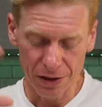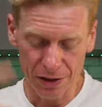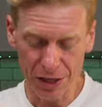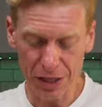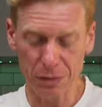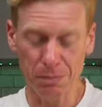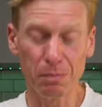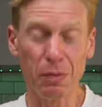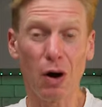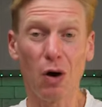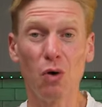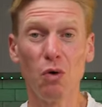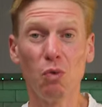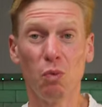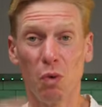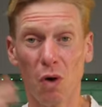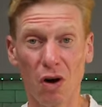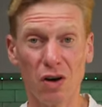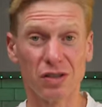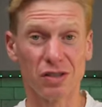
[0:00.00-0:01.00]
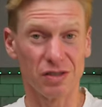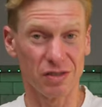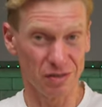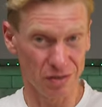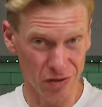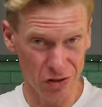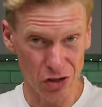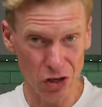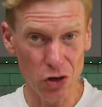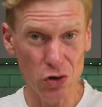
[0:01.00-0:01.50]
This bowl was
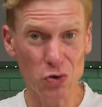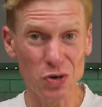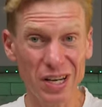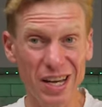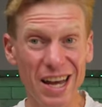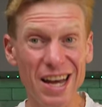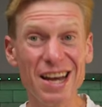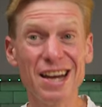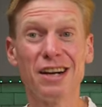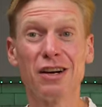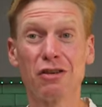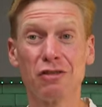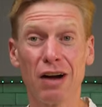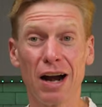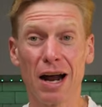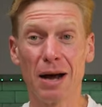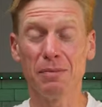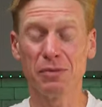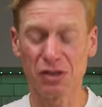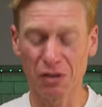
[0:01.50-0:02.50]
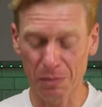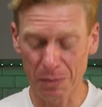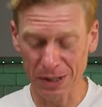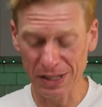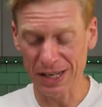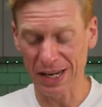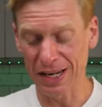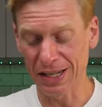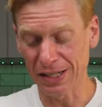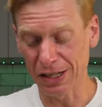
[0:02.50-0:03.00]
two kilograms of
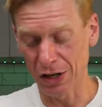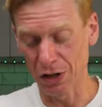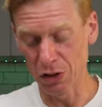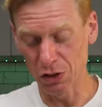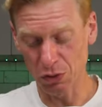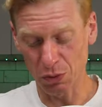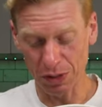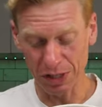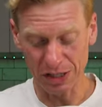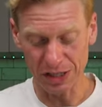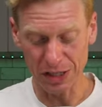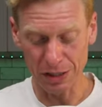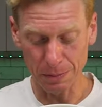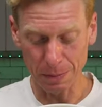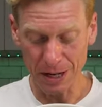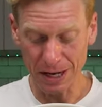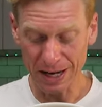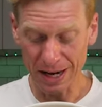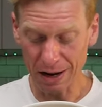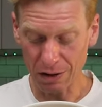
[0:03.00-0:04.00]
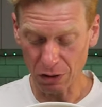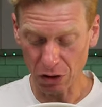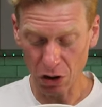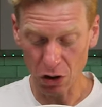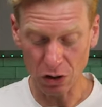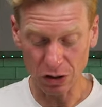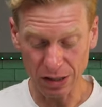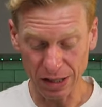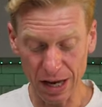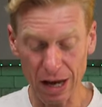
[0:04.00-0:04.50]
potatoes, which has been now
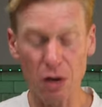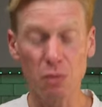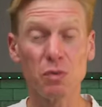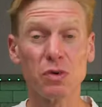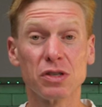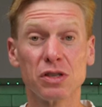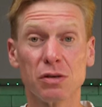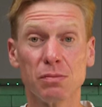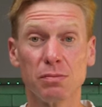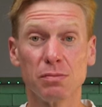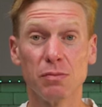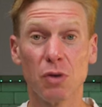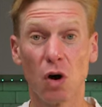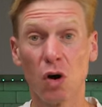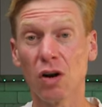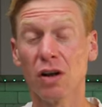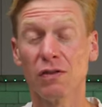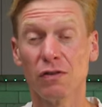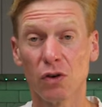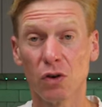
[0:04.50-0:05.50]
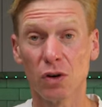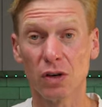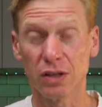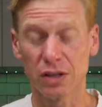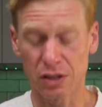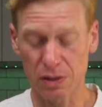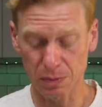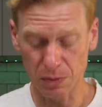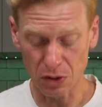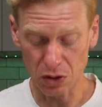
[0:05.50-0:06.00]
cooked down with some olive oil
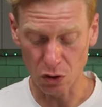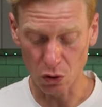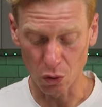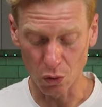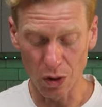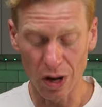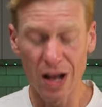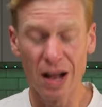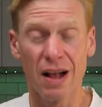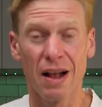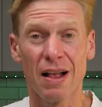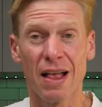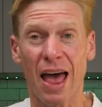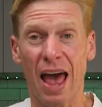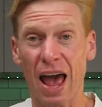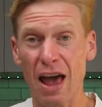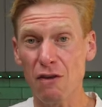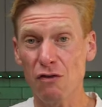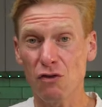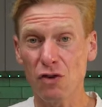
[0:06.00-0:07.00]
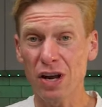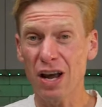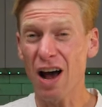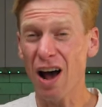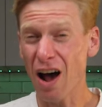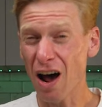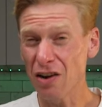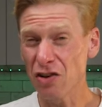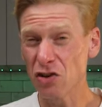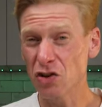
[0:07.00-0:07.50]
and some salt. Every
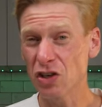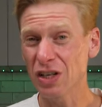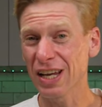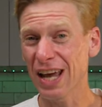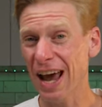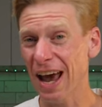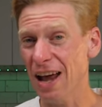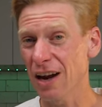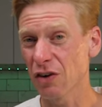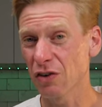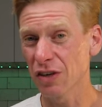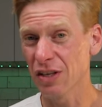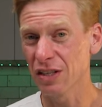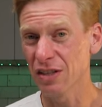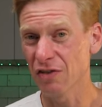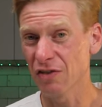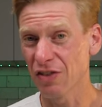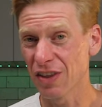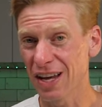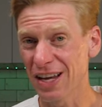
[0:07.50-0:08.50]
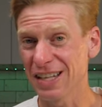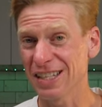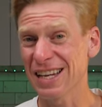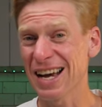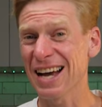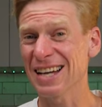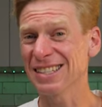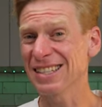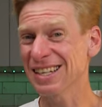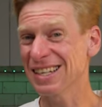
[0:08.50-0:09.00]
100 calories of this
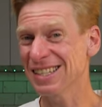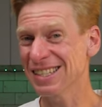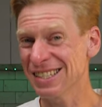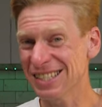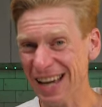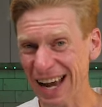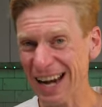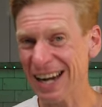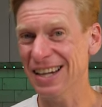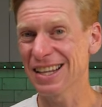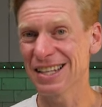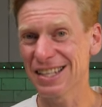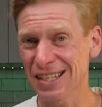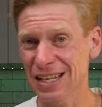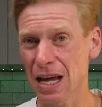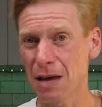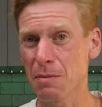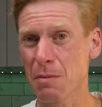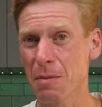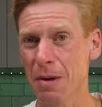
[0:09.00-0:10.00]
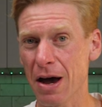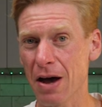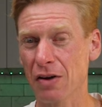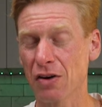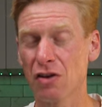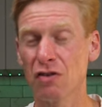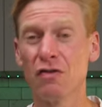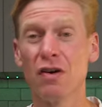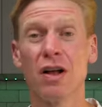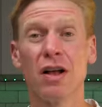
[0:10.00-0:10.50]
has exactly the same
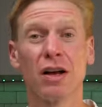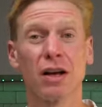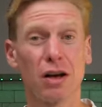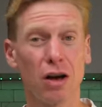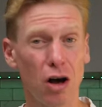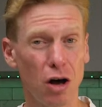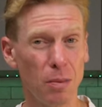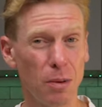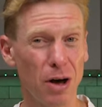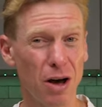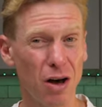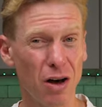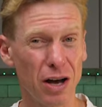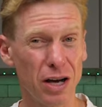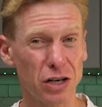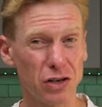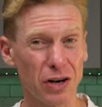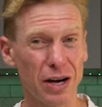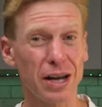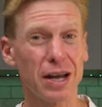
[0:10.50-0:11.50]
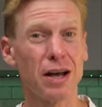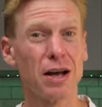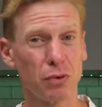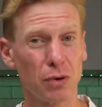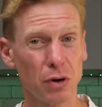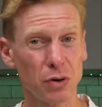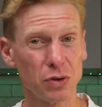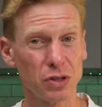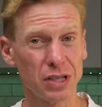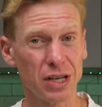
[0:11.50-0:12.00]
amount of carbohydrate,
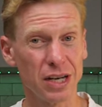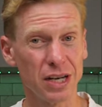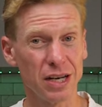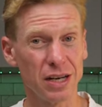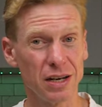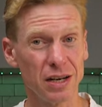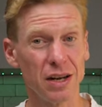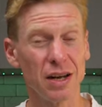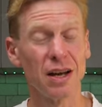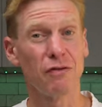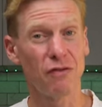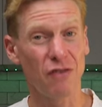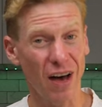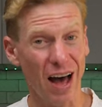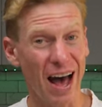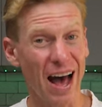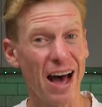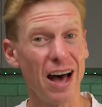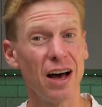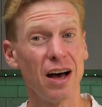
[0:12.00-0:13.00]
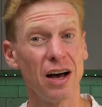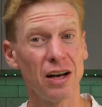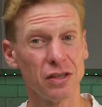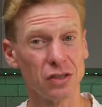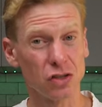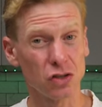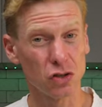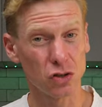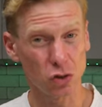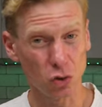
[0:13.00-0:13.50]
protein, fat,
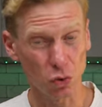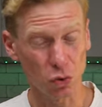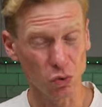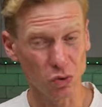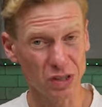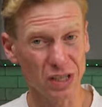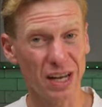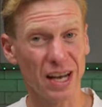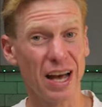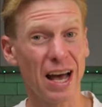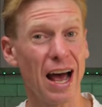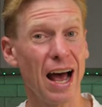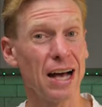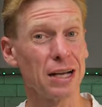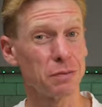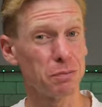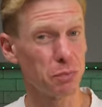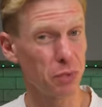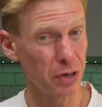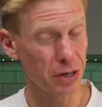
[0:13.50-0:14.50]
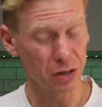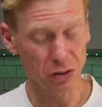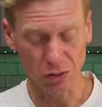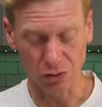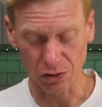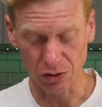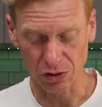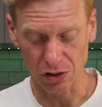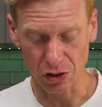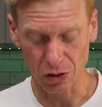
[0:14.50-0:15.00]
and salt as
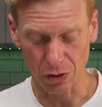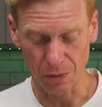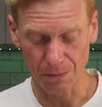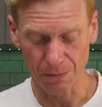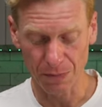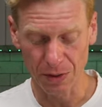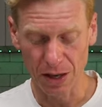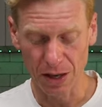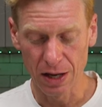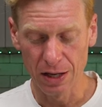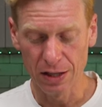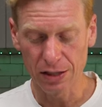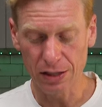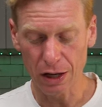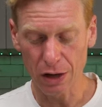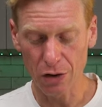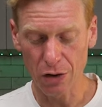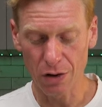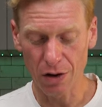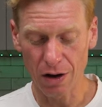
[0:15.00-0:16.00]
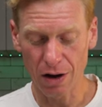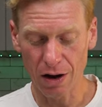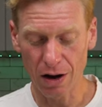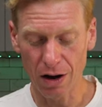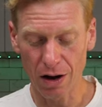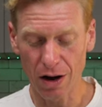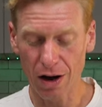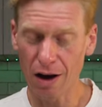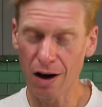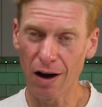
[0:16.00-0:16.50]
Pringles do. So
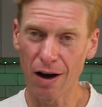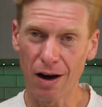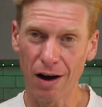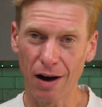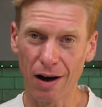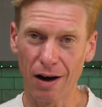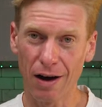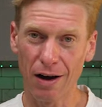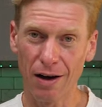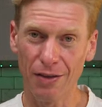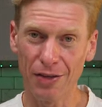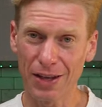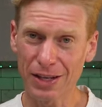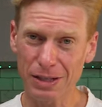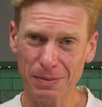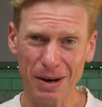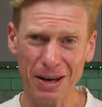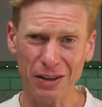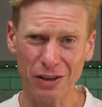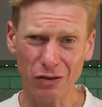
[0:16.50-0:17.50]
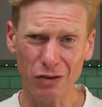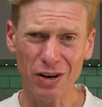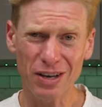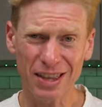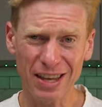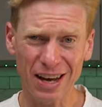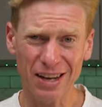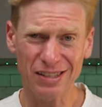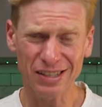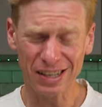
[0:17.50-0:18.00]
there's about
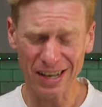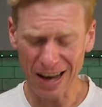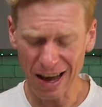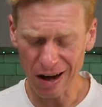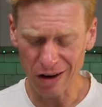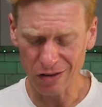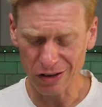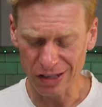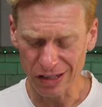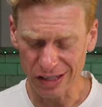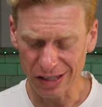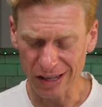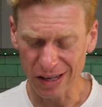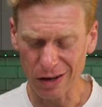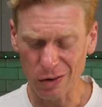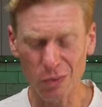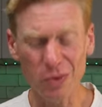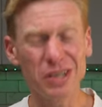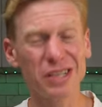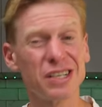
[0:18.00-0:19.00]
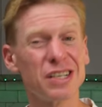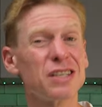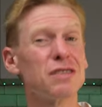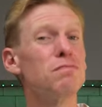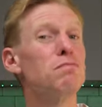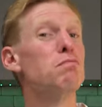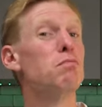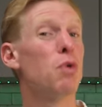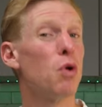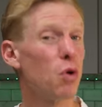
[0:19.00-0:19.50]
3,000 calories in here, which is
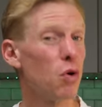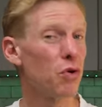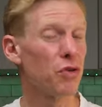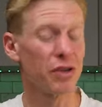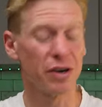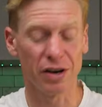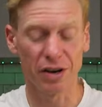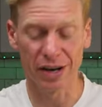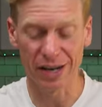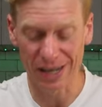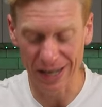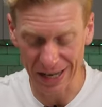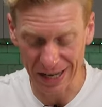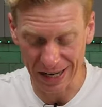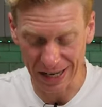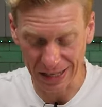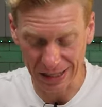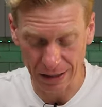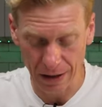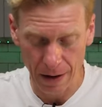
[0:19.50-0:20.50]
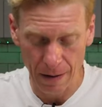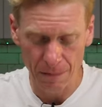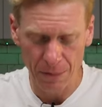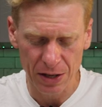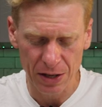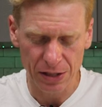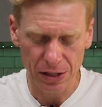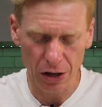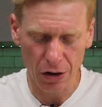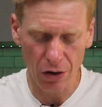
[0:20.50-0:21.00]
more than I need.
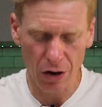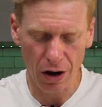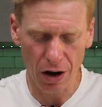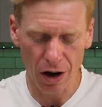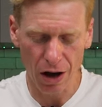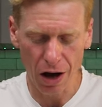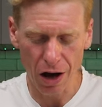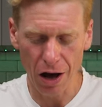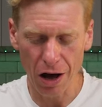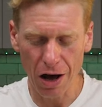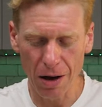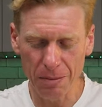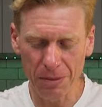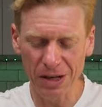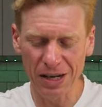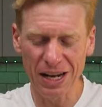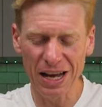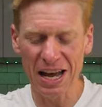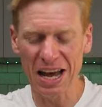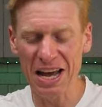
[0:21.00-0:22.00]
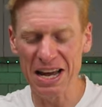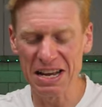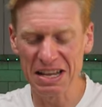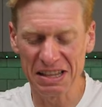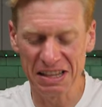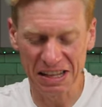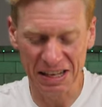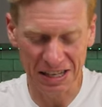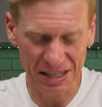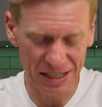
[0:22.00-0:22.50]
So I'm gonna
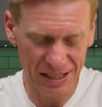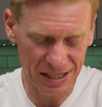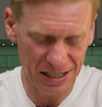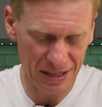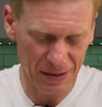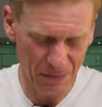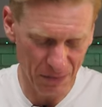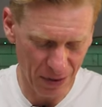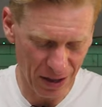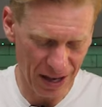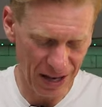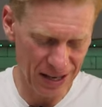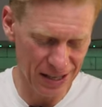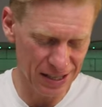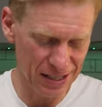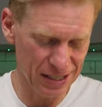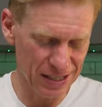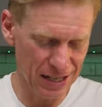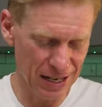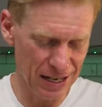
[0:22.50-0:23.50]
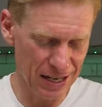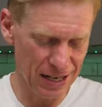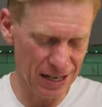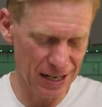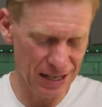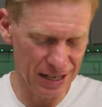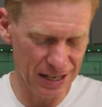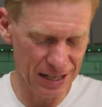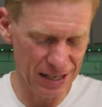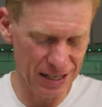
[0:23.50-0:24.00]
eat this and,
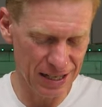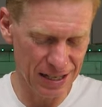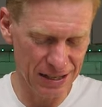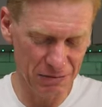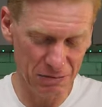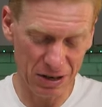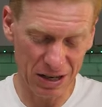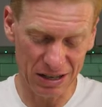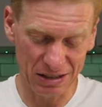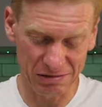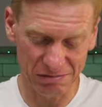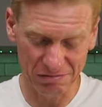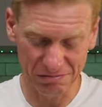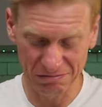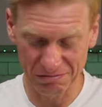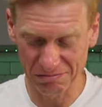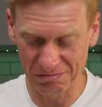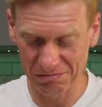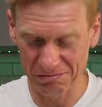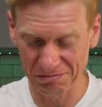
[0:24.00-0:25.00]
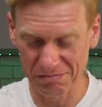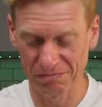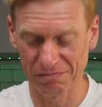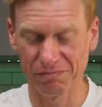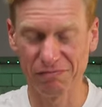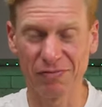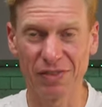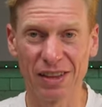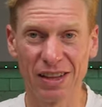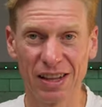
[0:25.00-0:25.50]
uh, well,
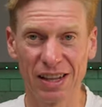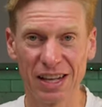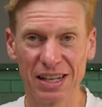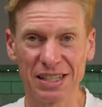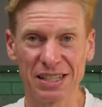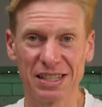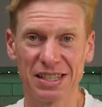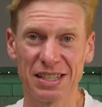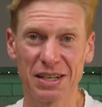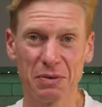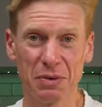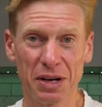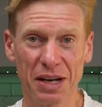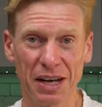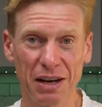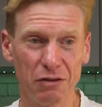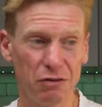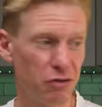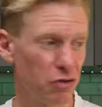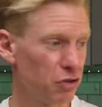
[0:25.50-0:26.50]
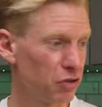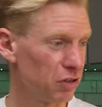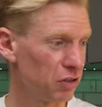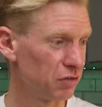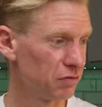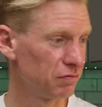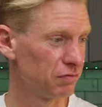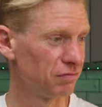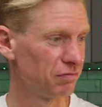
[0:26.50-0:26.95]
let's see when I get full.